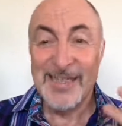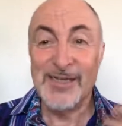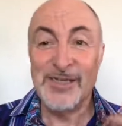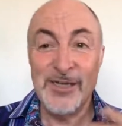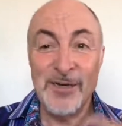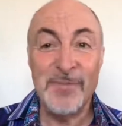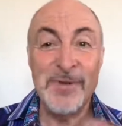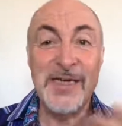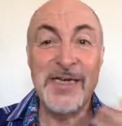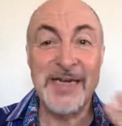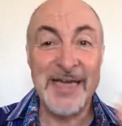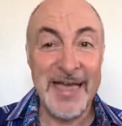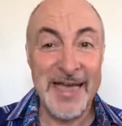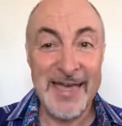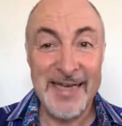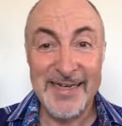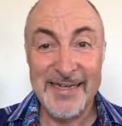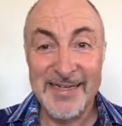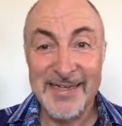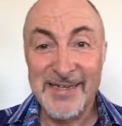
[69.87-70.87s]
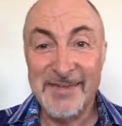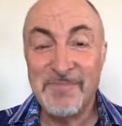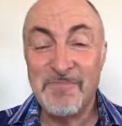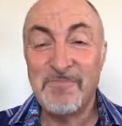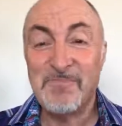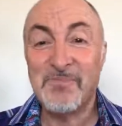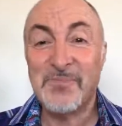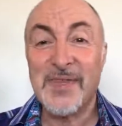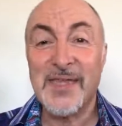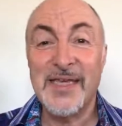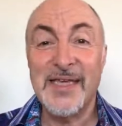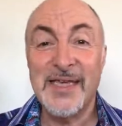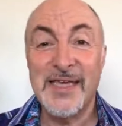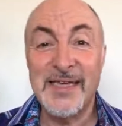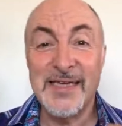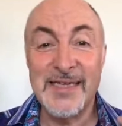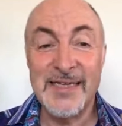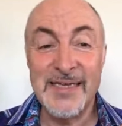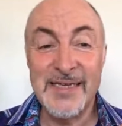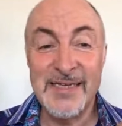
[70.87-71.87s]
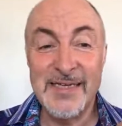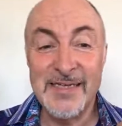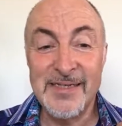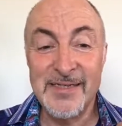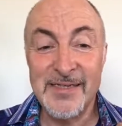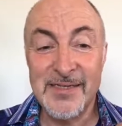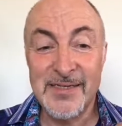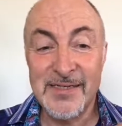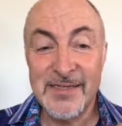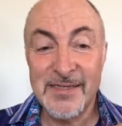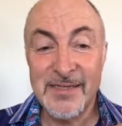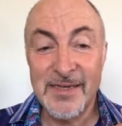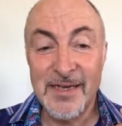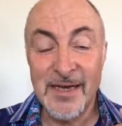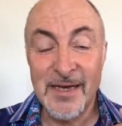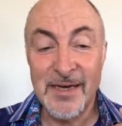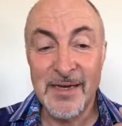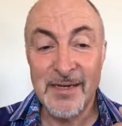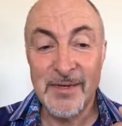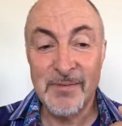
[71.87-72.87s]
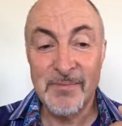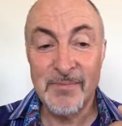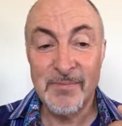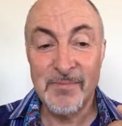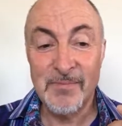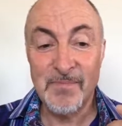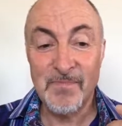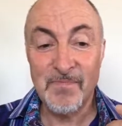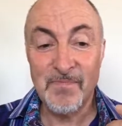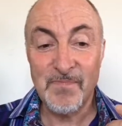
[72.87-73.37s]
the topic at hand is um,